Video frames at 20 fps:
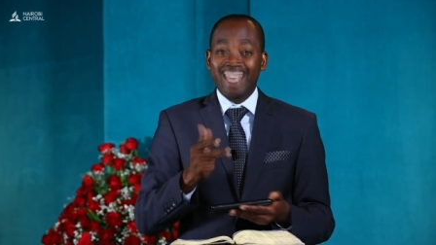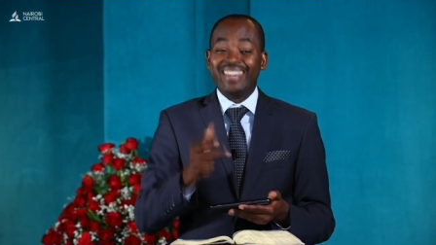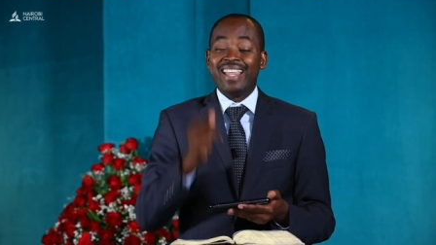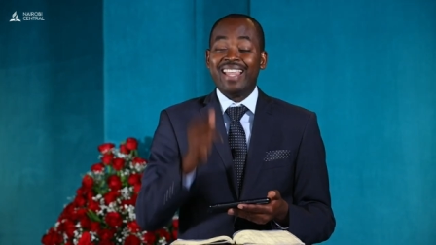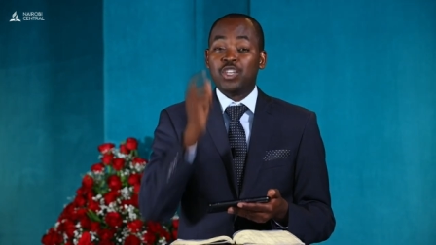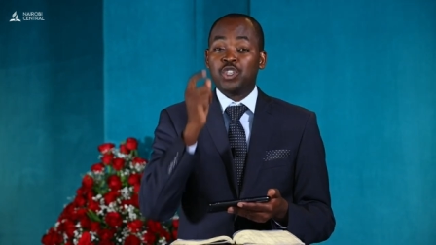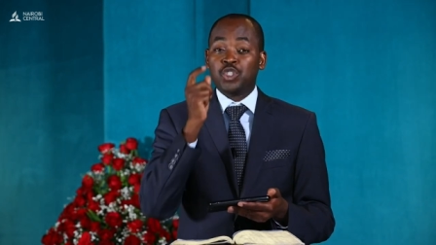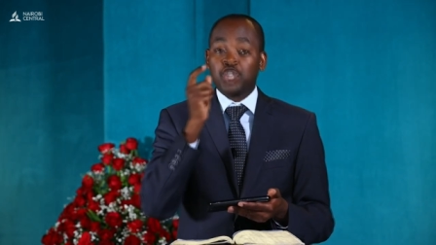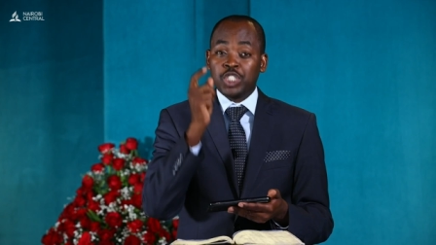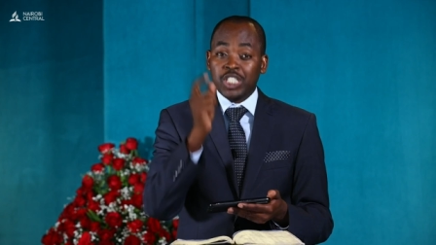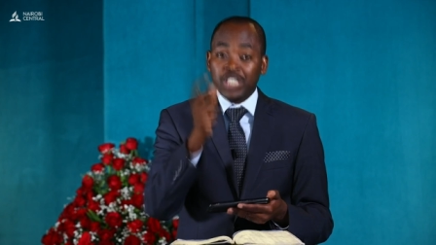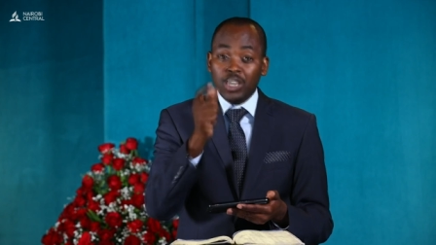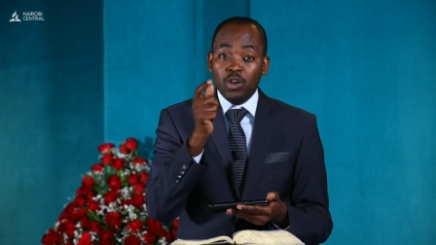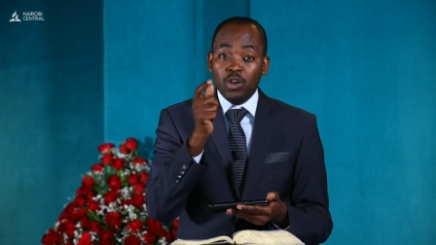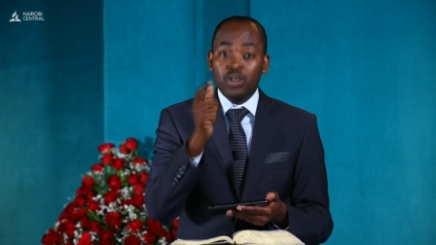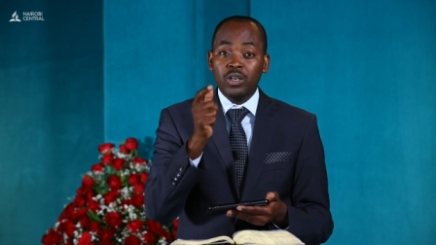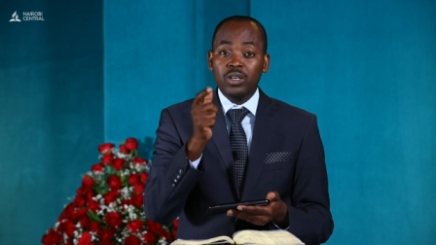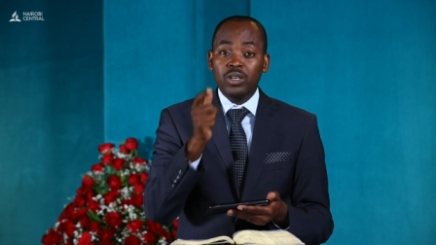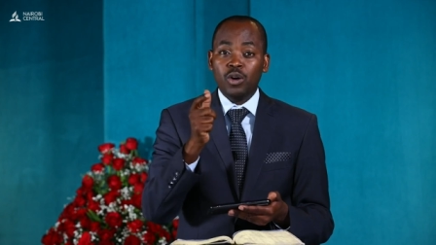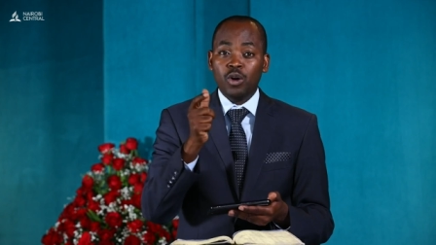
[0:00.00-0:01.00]
There are
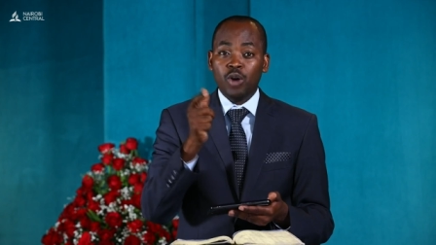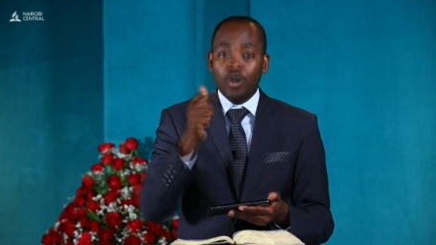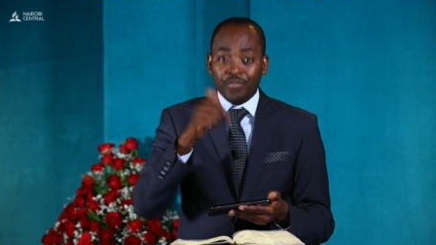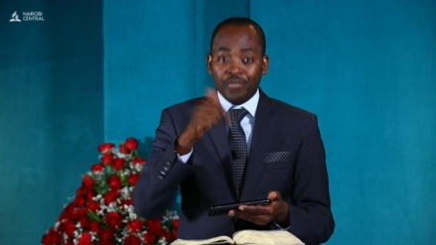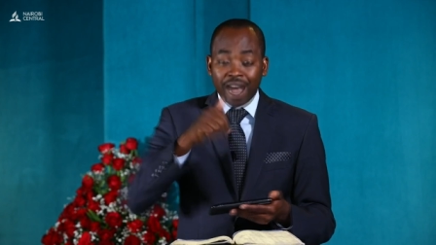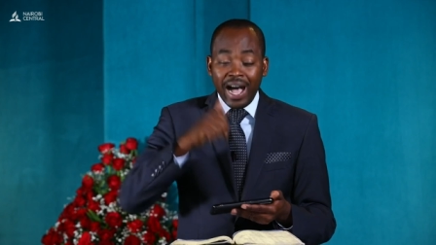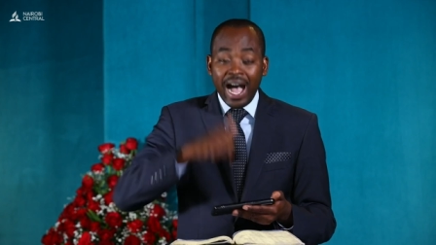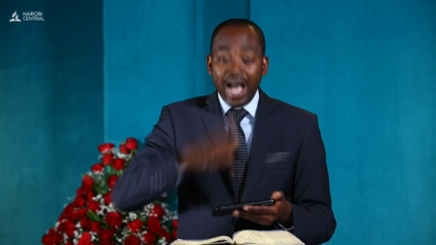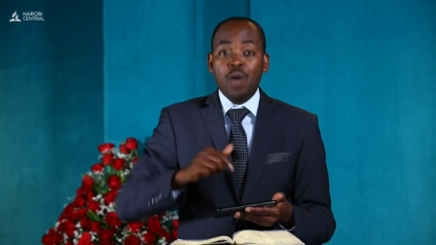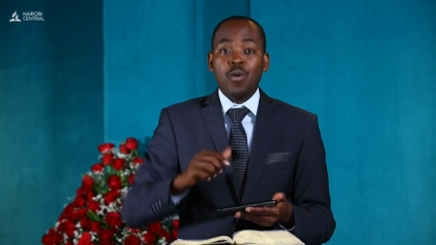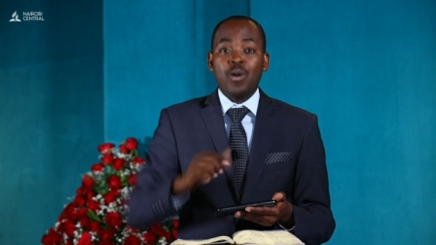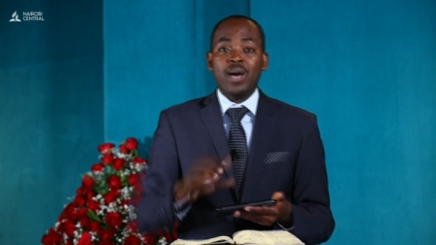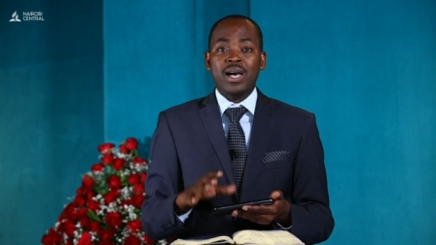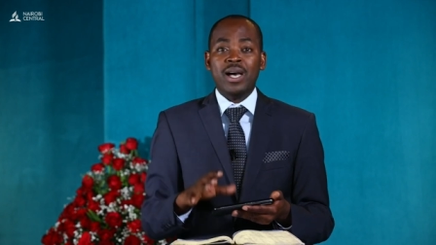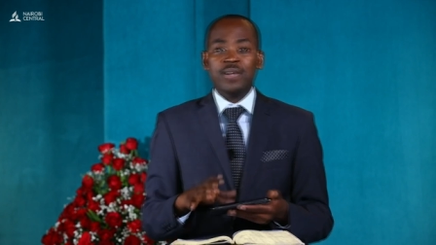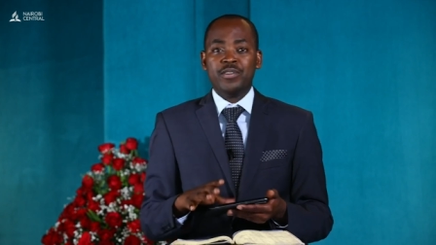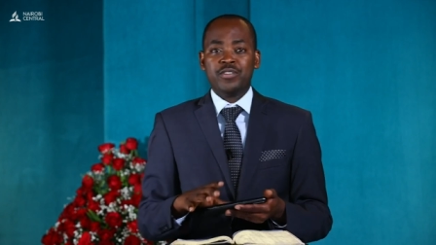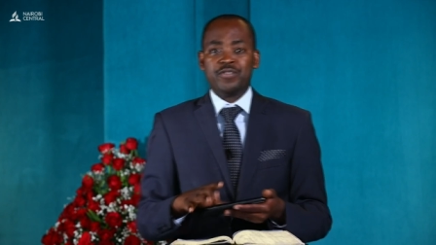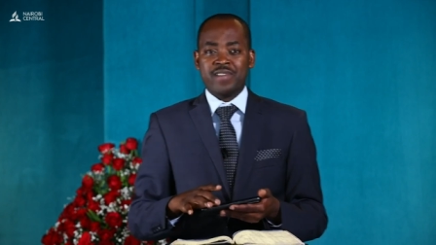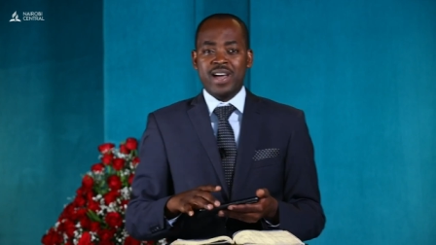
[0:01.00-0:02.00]
still of
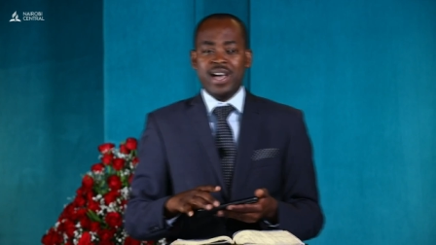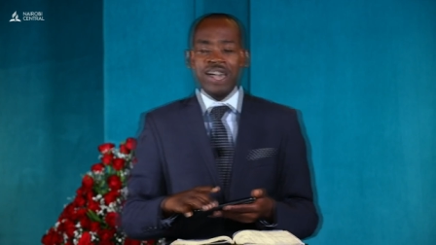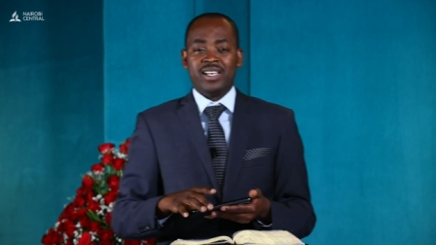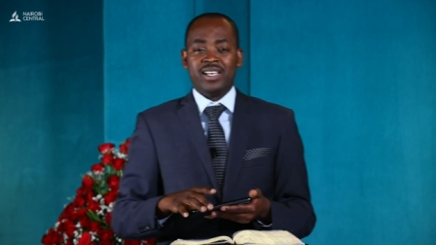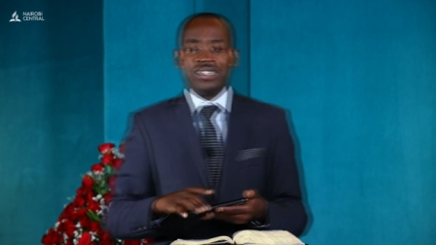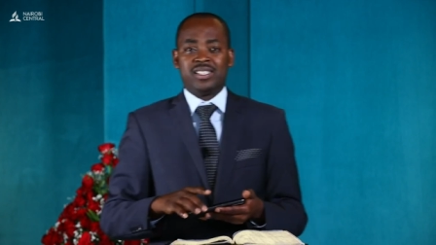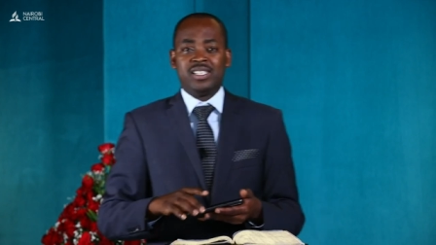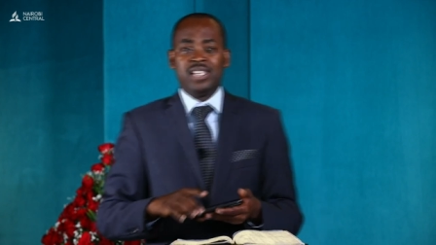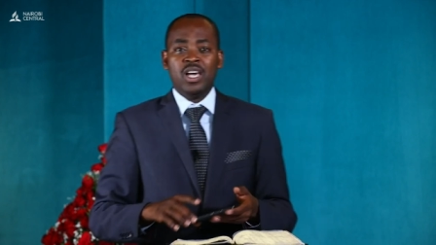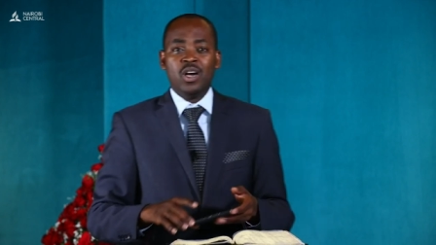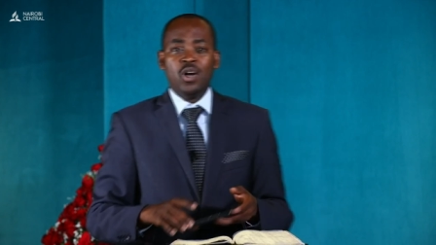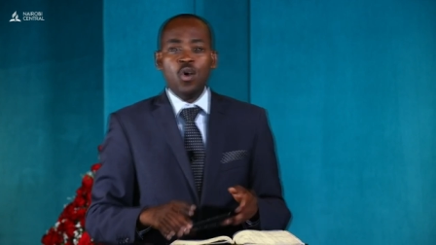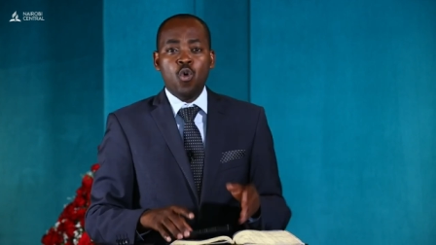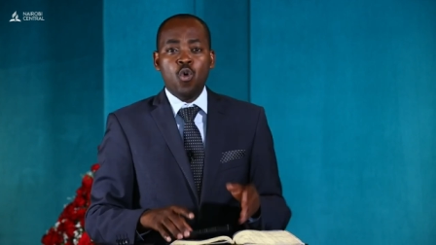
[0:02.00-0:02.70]
our ranks